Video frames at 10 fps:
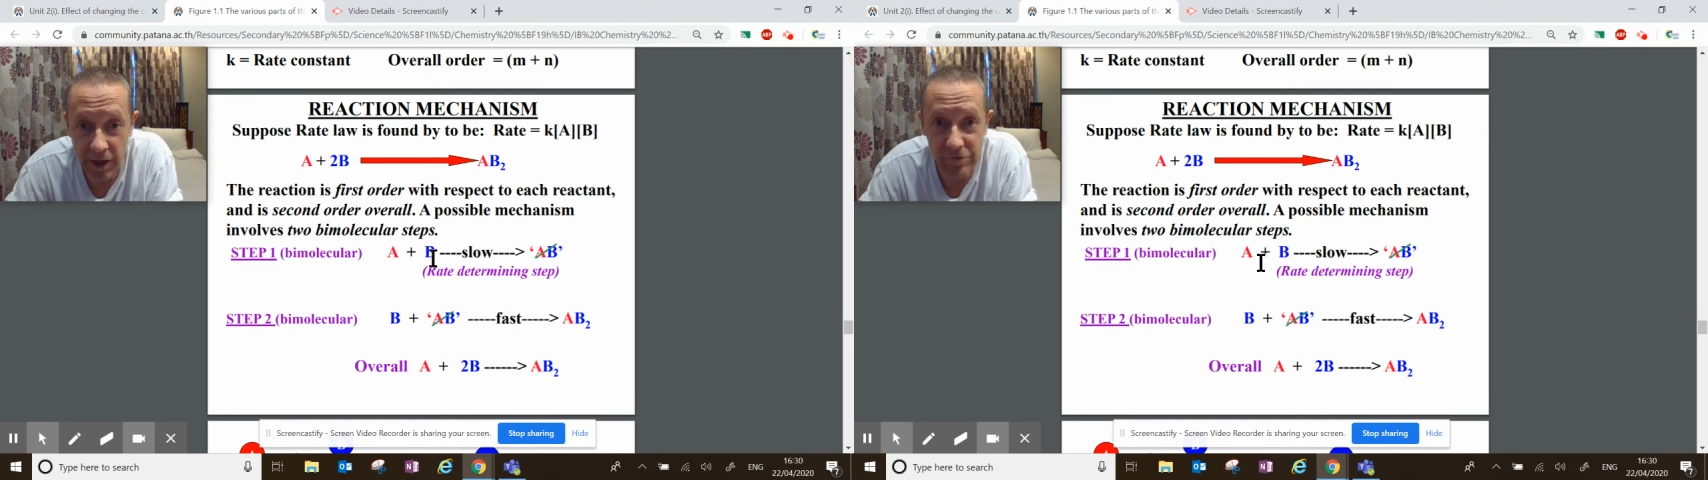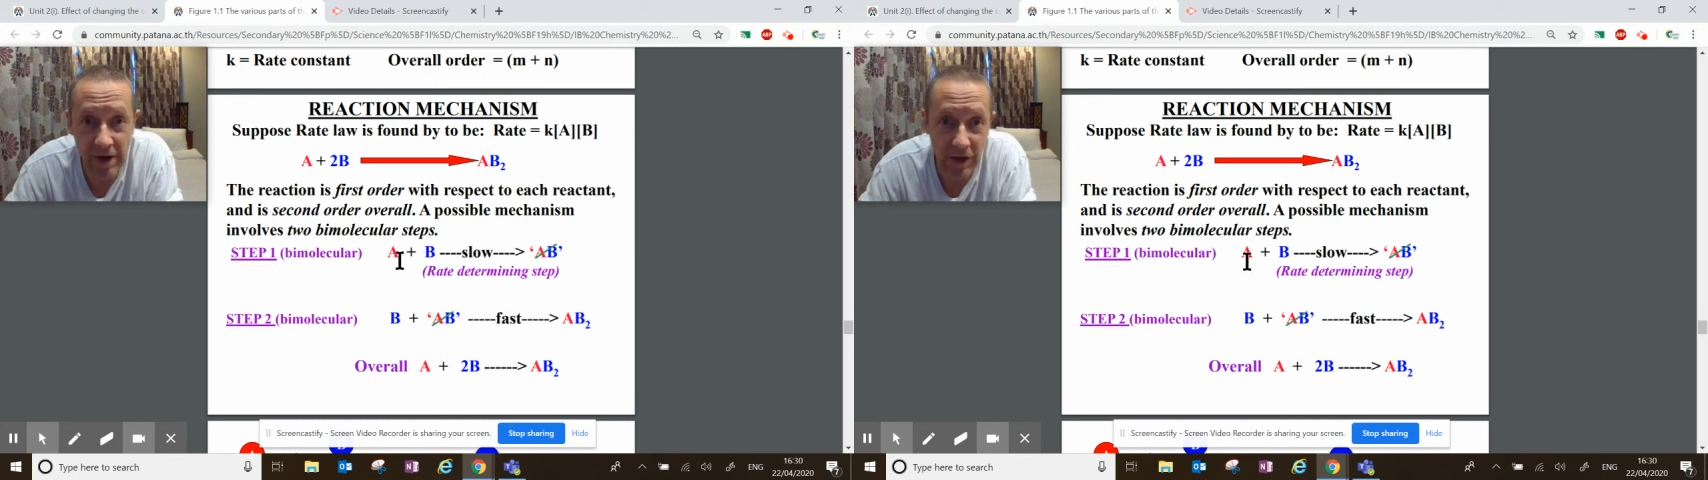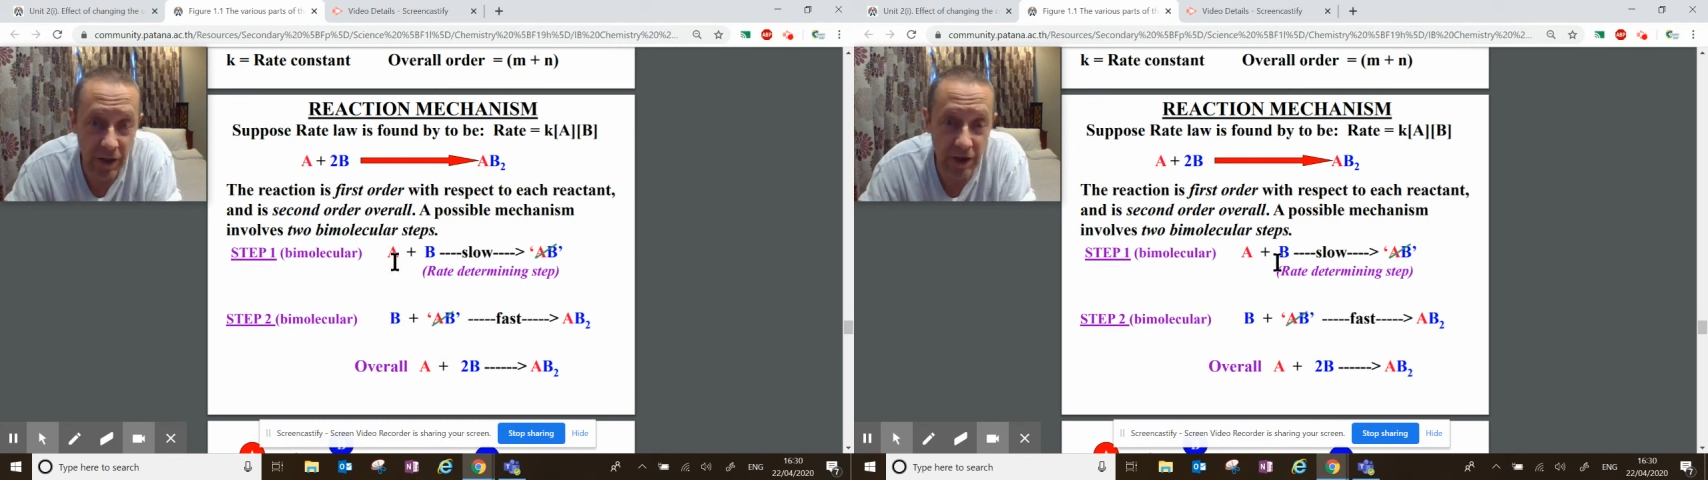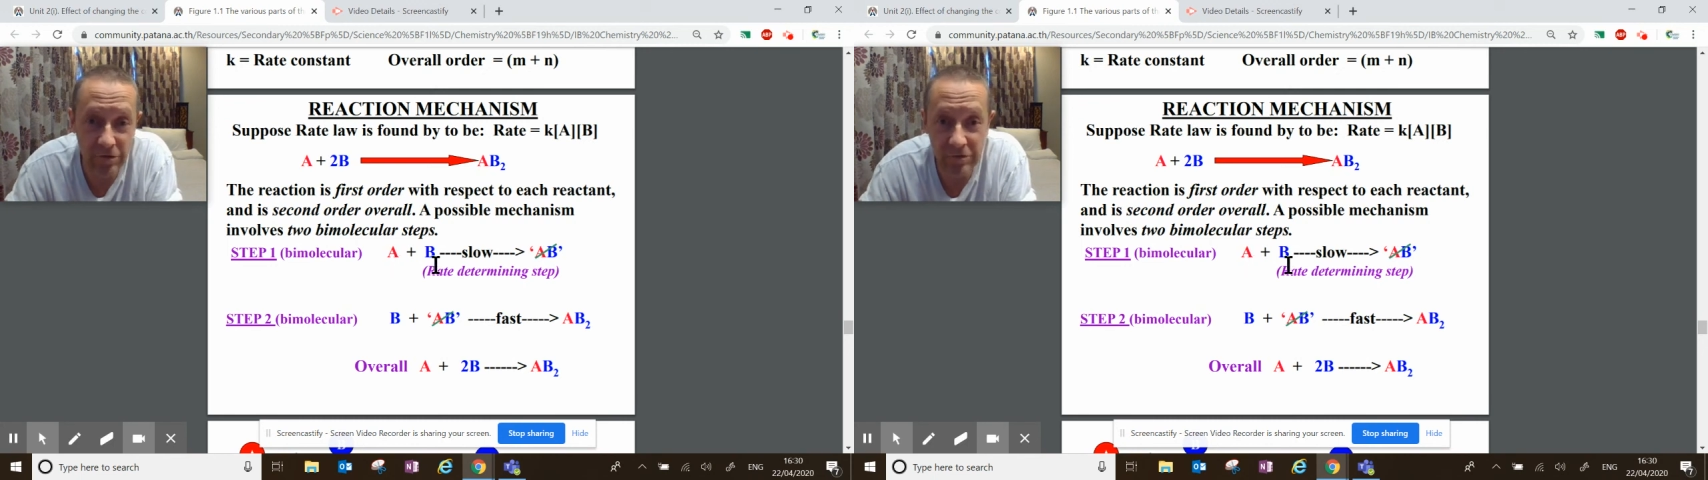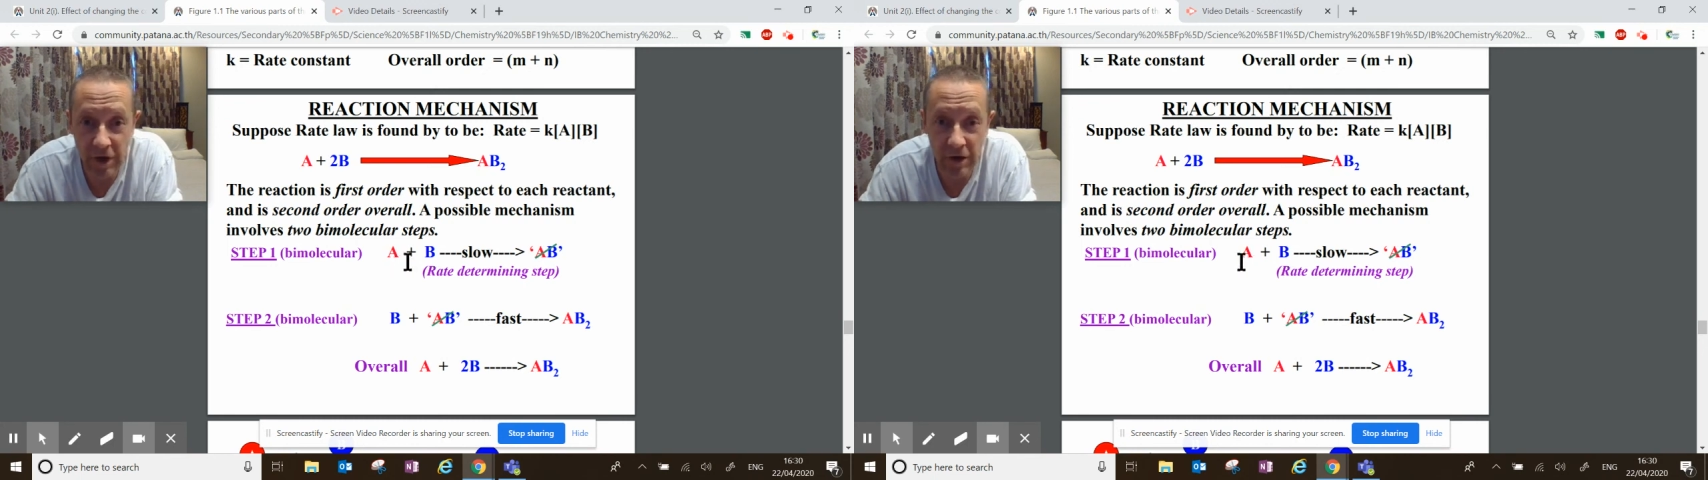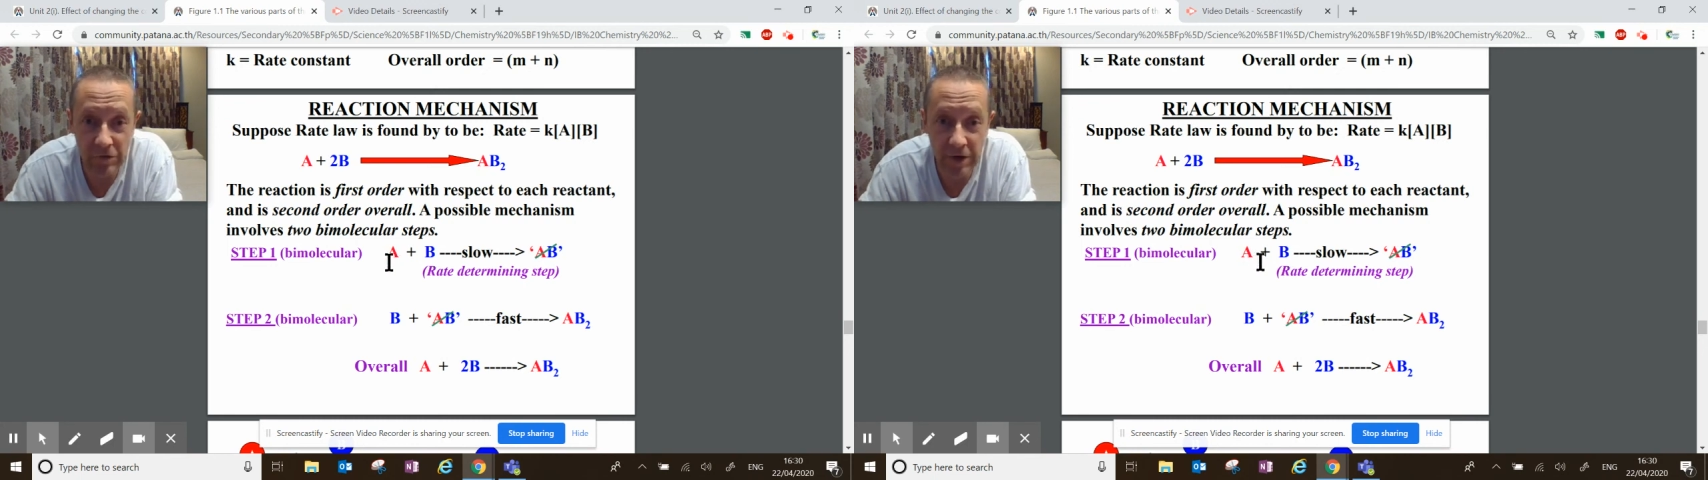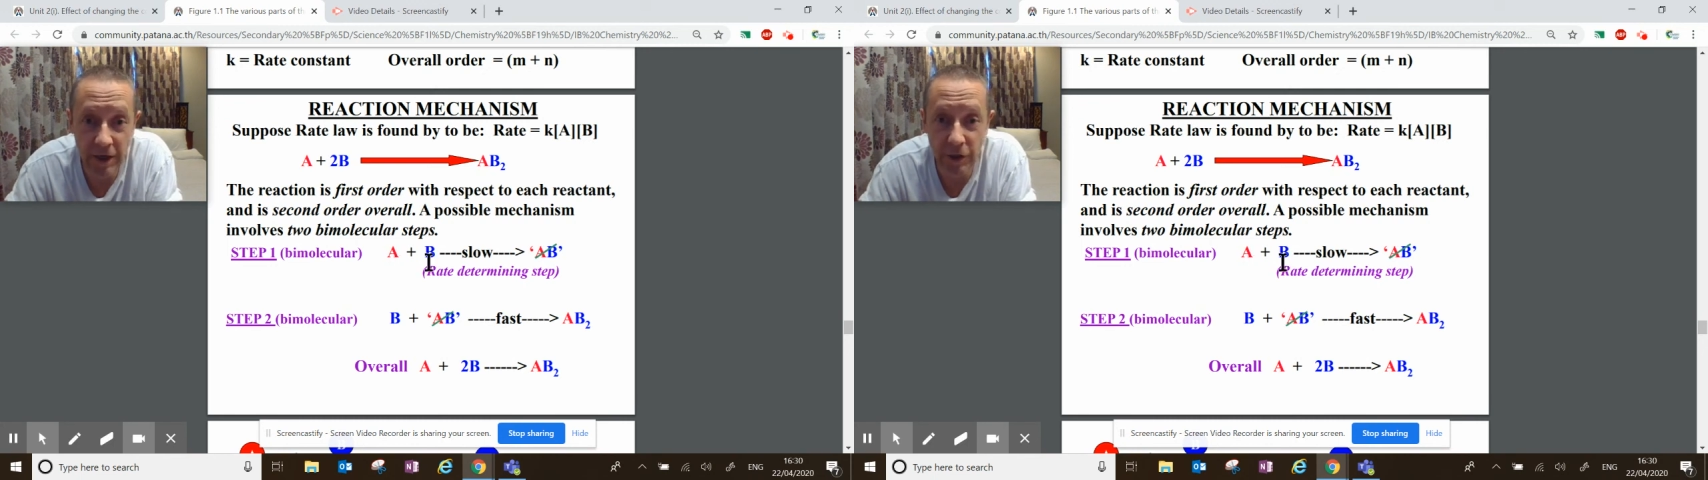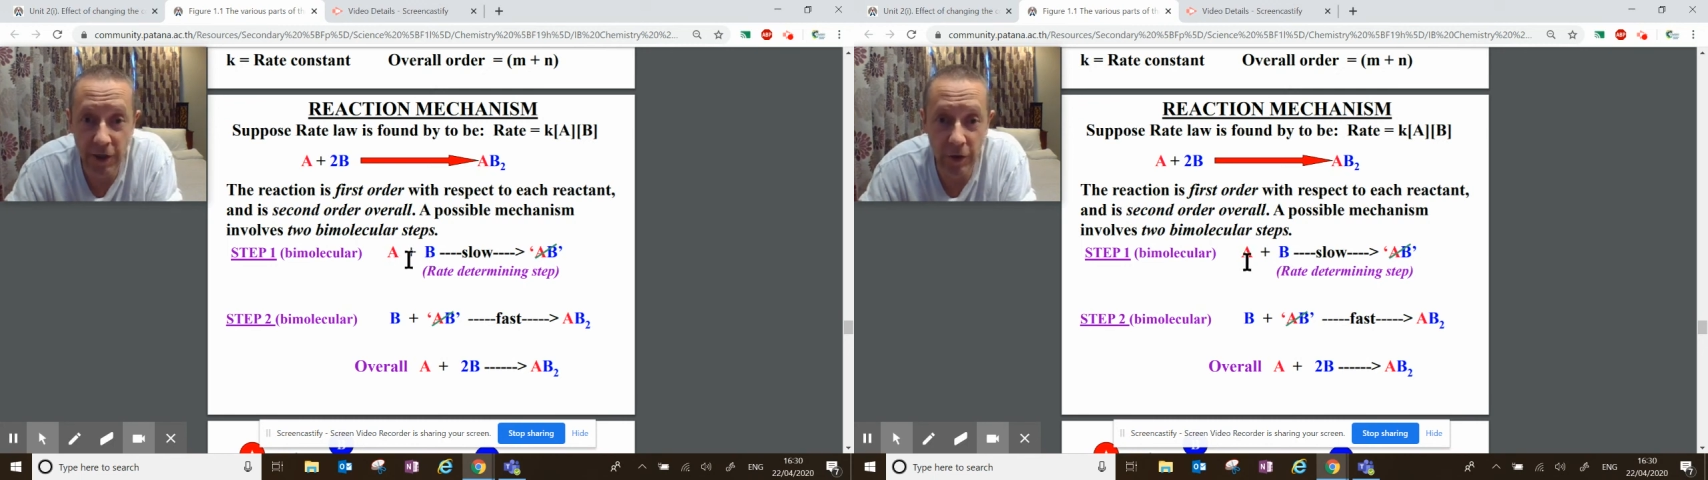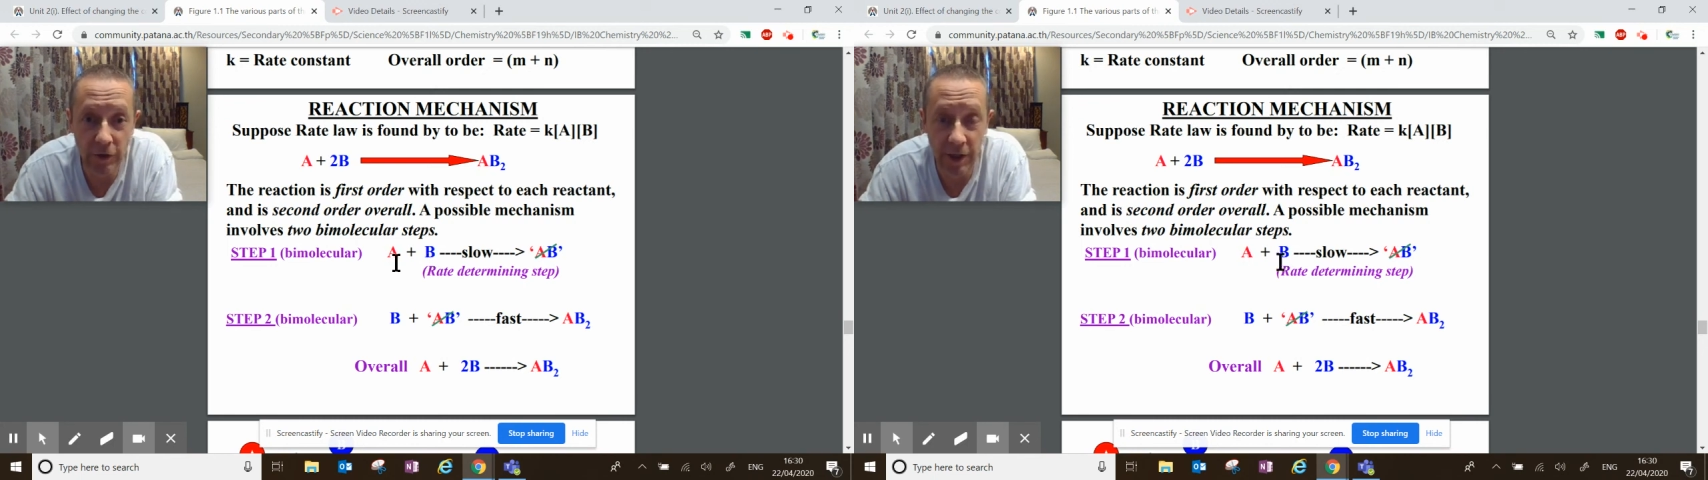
the ratios,